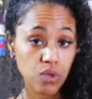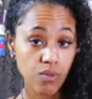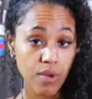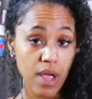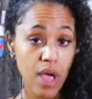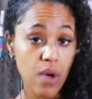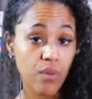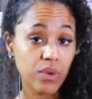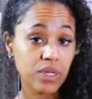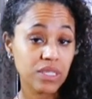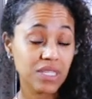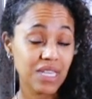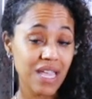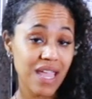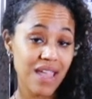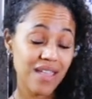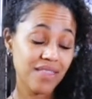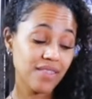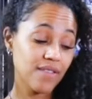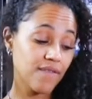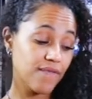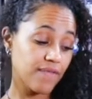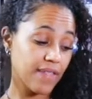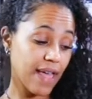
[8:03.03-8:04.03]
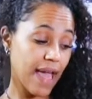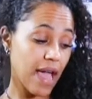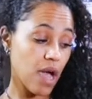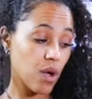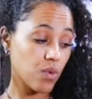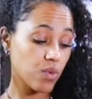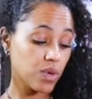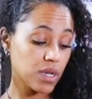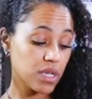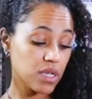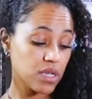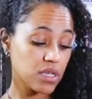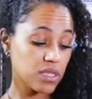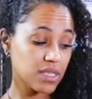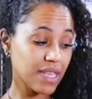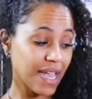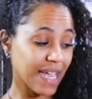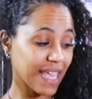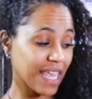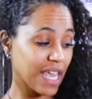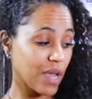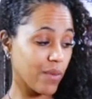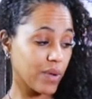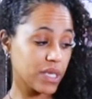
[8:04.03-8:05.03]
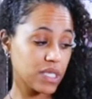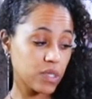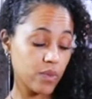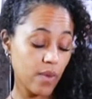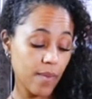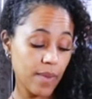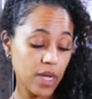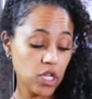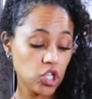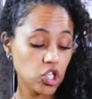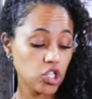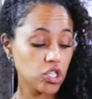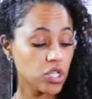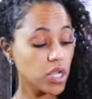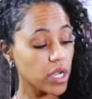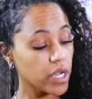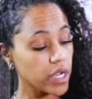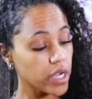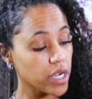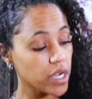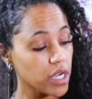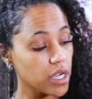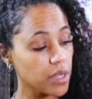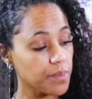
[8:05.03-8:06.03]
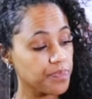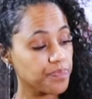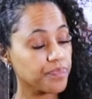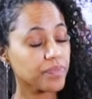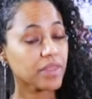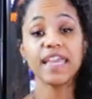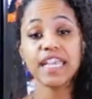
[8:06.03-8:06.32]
the round ones and the flat ones. I can't wait to wear my shirt.